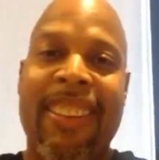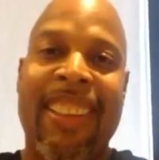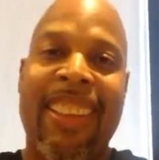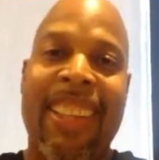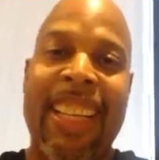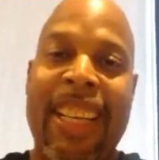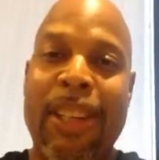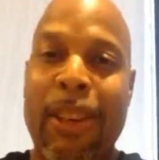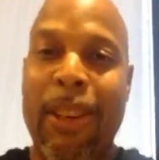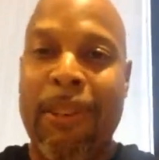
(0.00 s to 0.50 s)

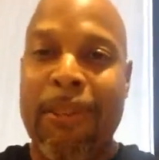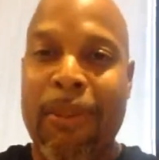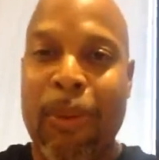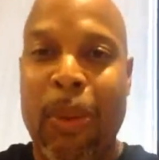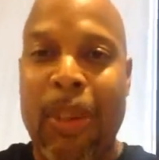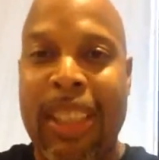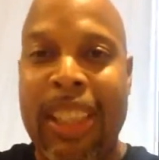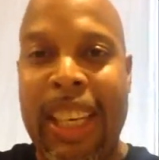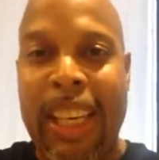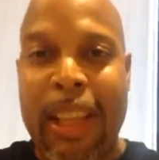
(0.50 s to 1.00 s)
leader
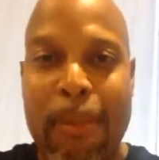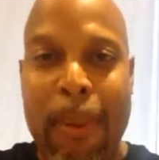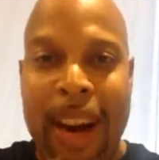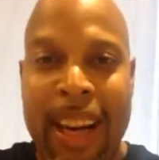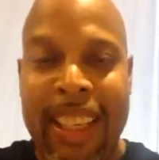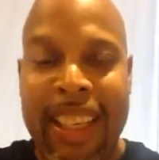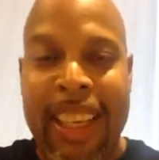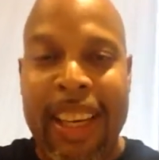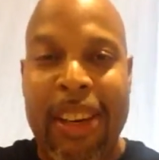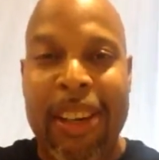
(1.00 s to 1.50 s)
with Skinny
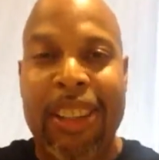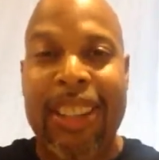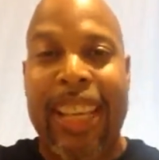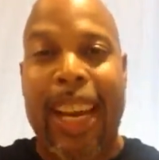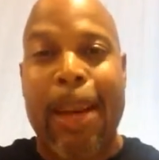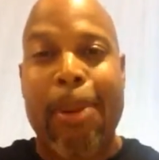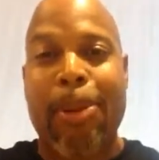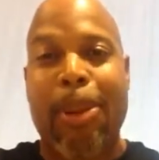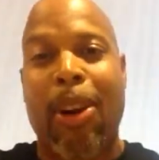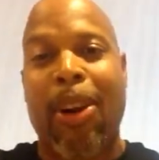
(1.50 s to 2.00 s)
Body Care,
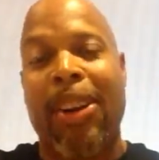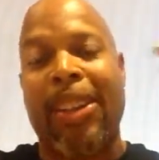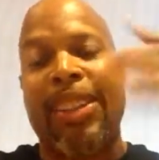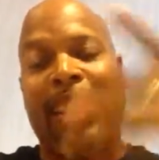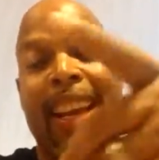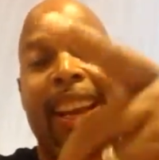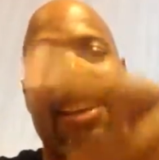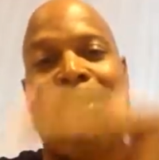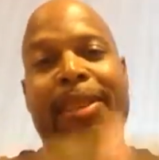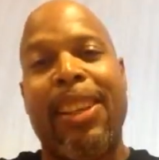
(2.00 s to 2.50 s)
James R.
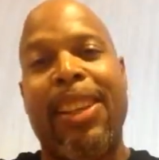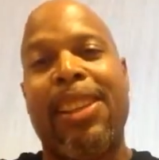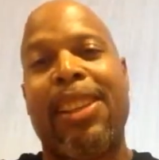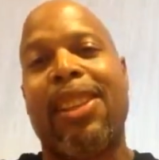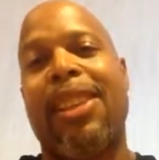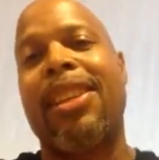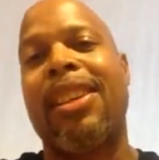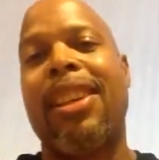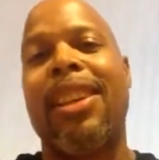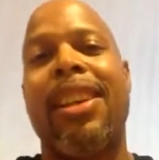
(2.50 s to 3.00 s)

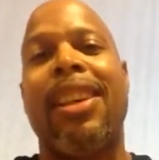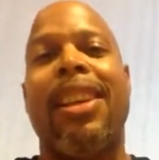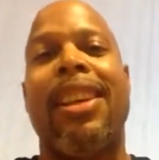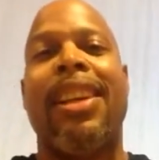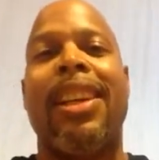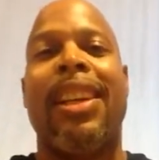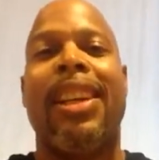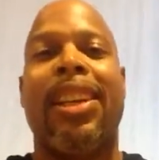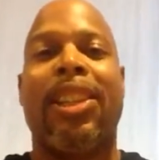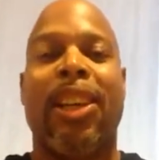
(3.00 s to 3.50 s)
Davis,
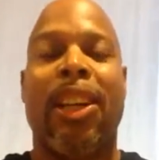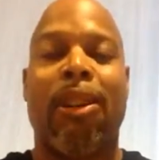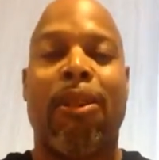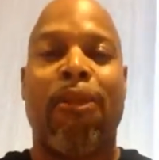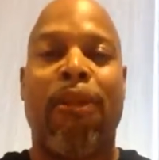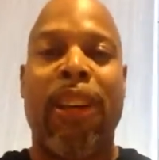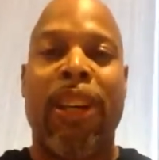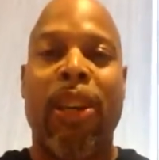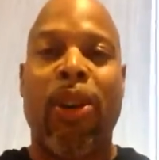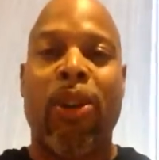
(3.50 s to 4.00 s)
shared
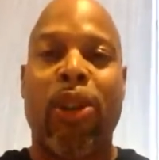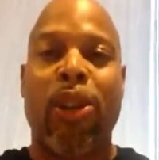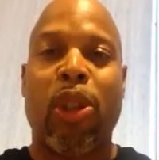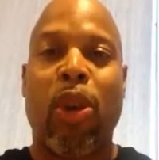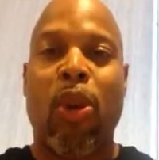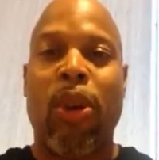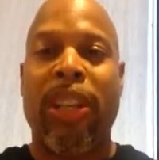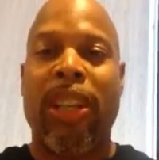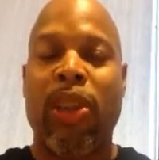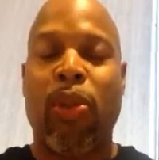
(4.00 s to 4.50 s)
a video
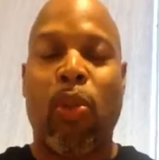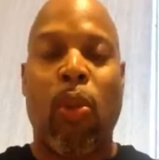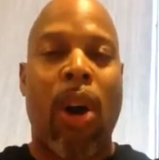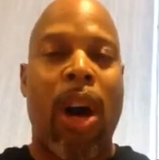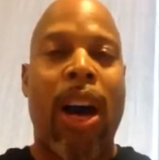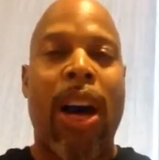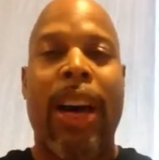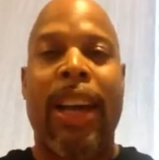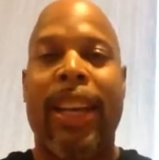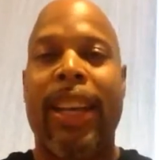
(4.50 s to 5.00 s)
showing his
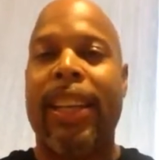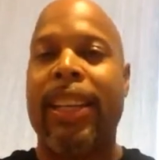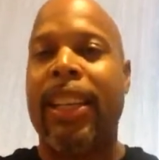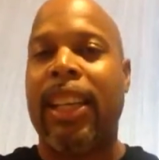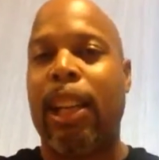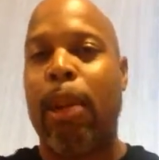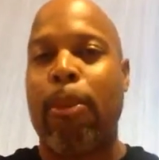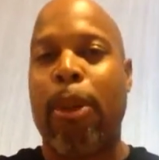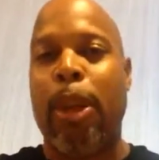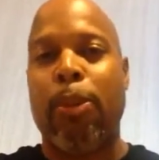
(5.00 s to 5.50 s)
why and
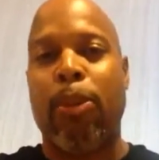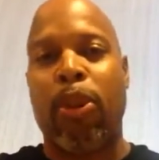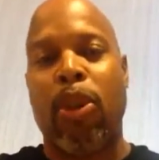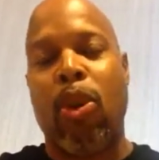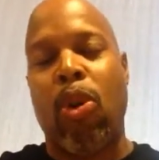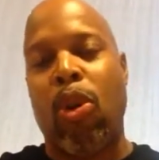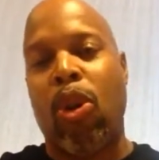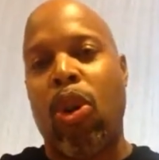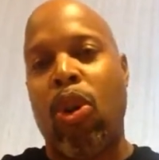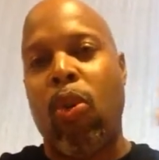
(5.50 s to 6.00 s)
telling people
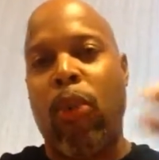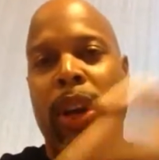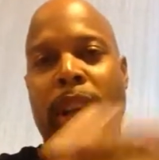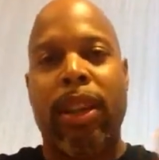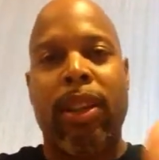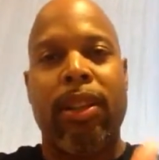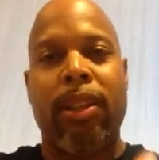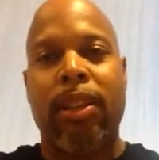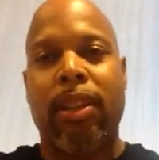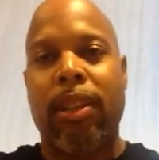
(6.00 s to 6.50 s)
don't
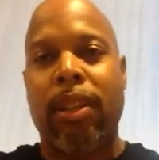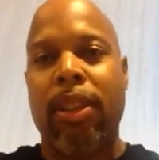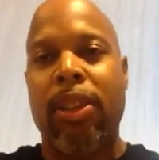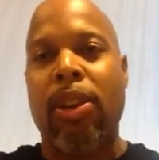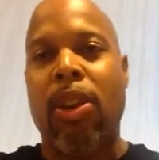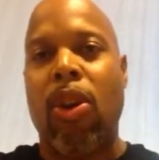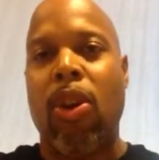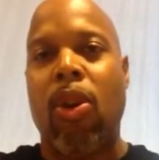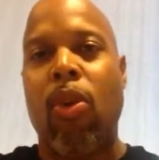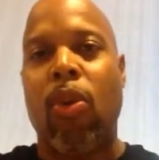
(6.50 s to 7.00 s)
quit,
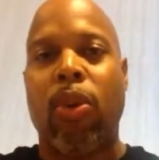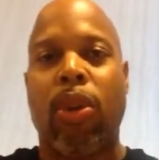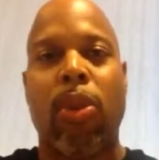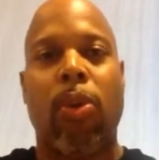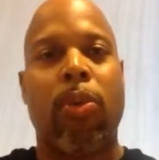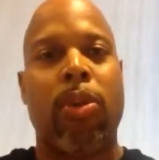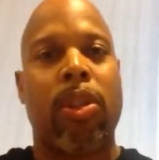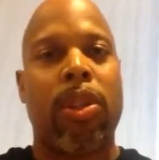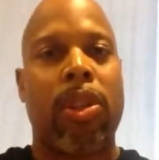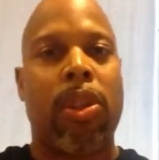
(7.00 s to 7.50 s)
you know,
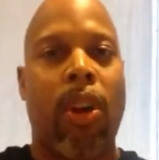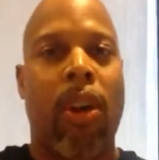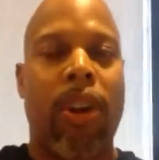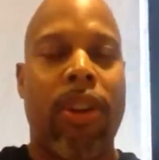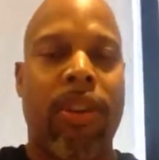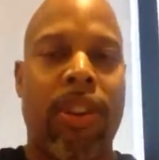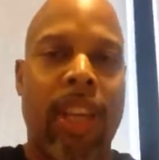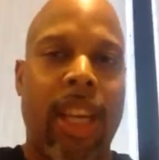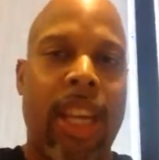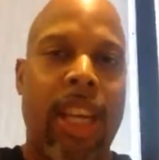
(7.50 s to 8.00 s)
don't
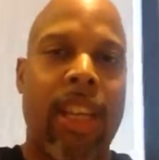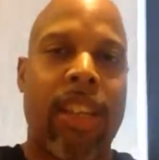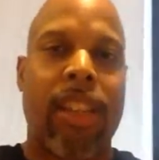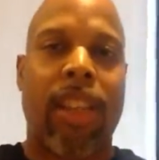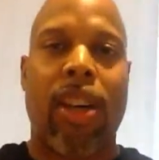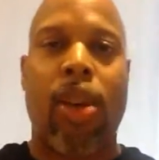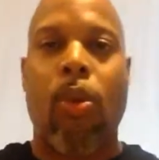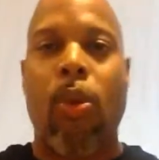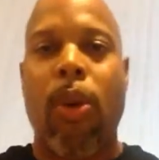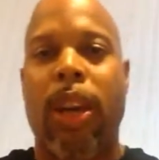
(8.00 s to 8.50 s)
start things
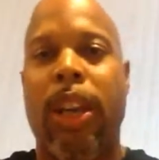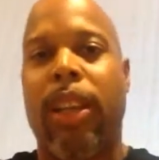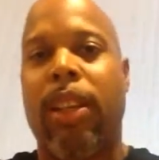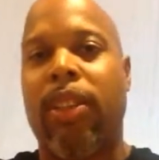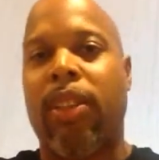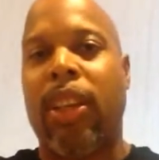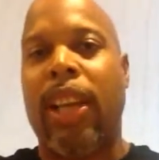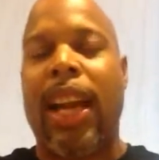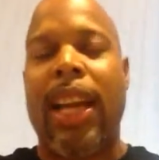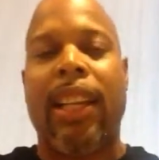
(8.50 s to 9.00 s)
and
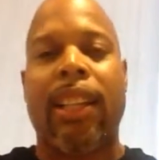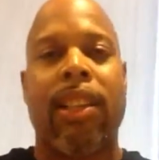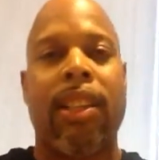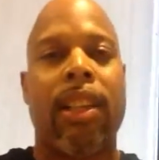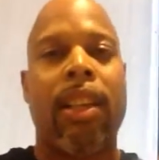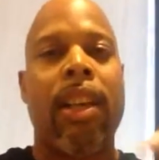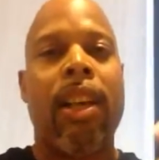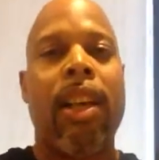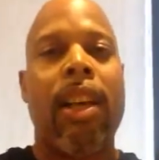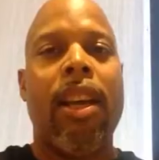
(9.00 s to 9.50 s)
quit. You got to
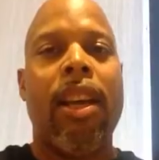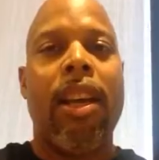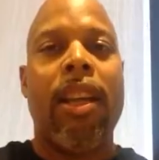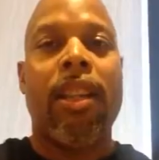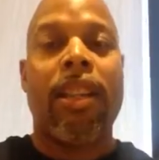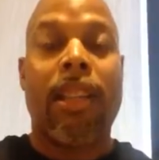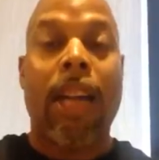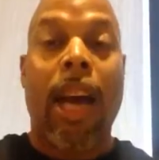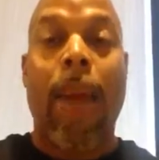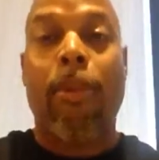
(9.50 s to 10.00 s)

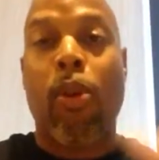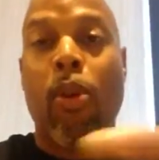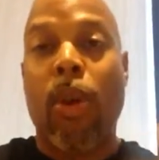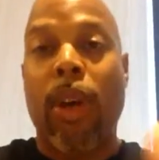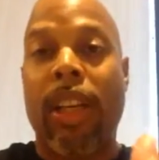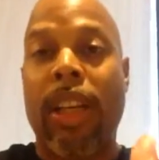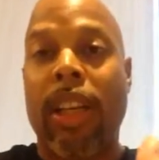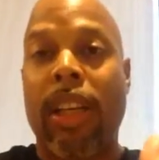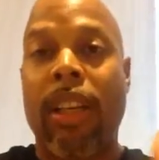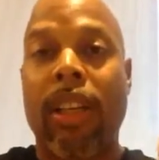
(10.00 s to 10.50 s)
stop
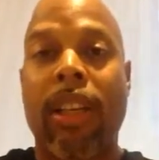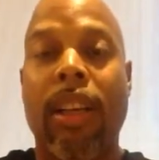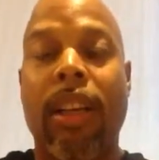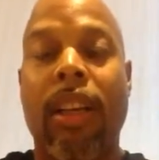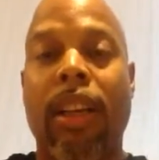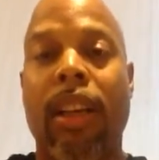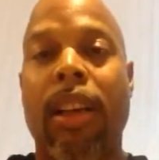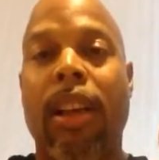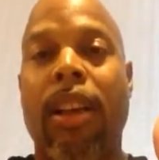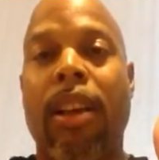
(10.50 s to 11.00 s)
quitting
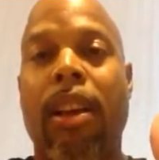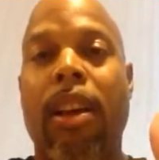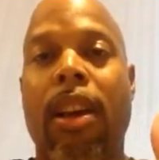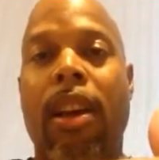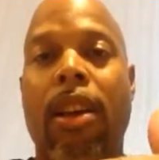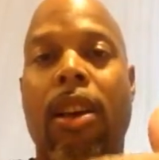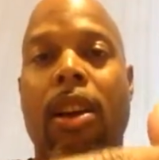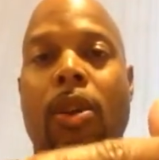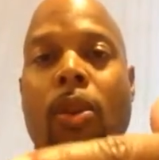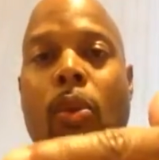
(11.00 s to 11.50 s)

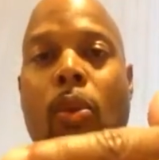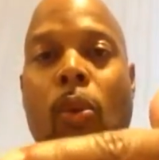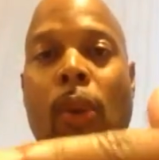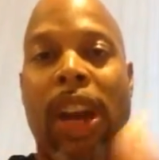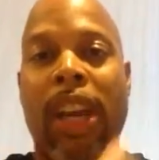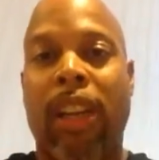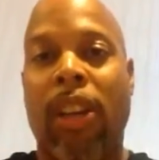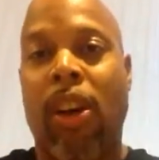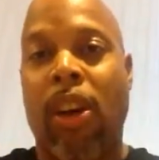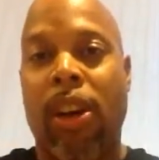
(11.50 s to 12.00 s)

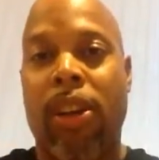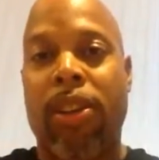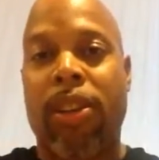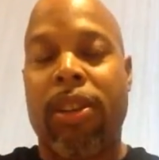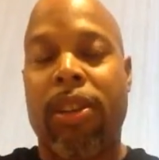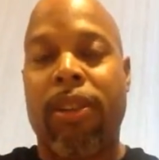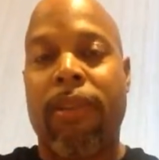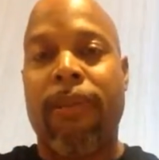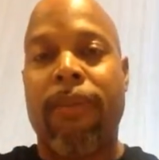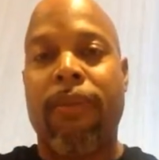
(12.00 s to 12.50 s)
weight
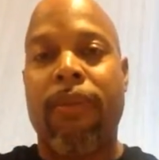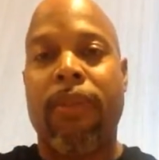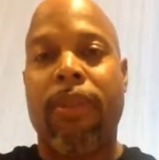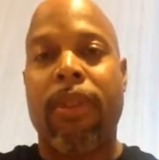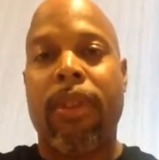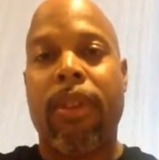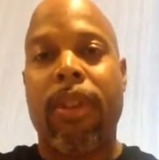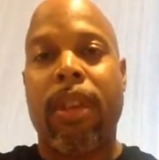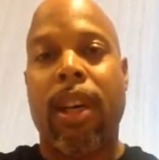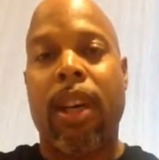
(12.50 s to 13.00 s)
loss
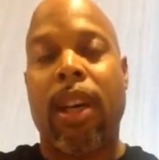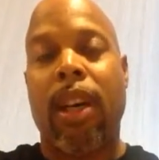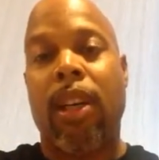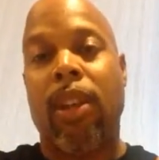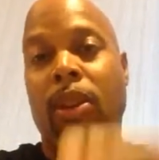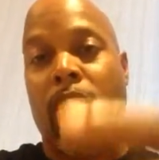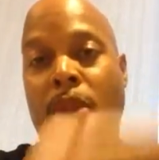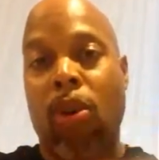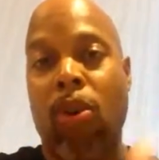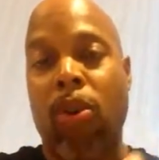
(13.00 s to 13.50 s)

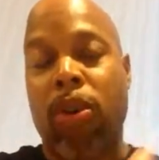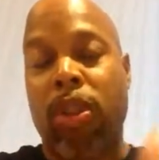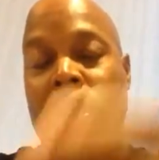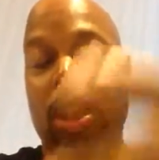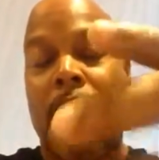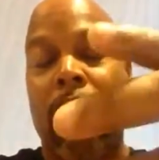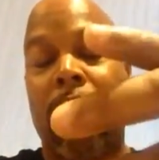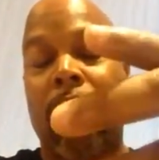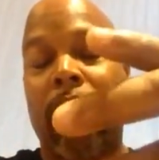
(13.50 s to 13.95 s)
goals,